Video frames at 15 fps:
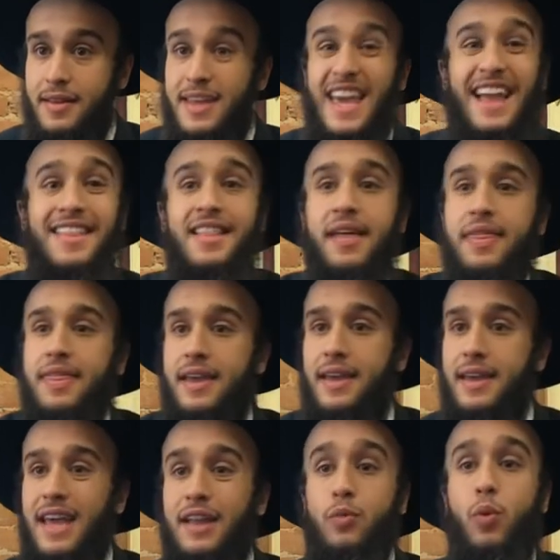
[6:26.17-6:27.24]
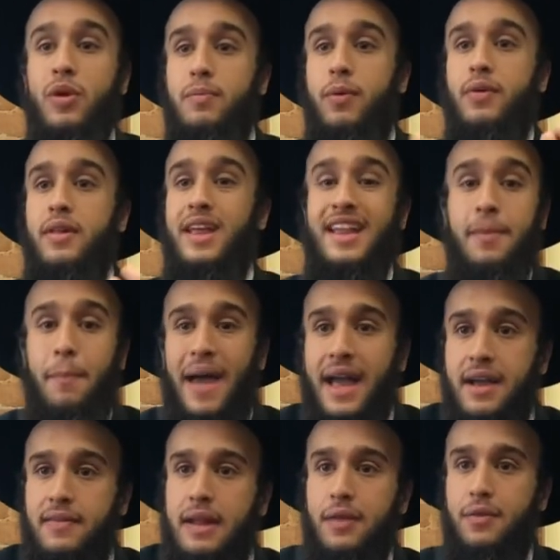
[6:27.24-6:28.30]
he had nothing. He had one bowl, he had a
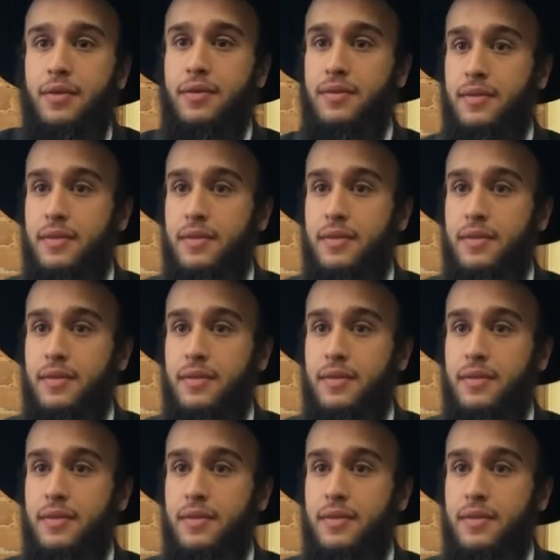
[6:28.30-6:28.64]
bag of lentils.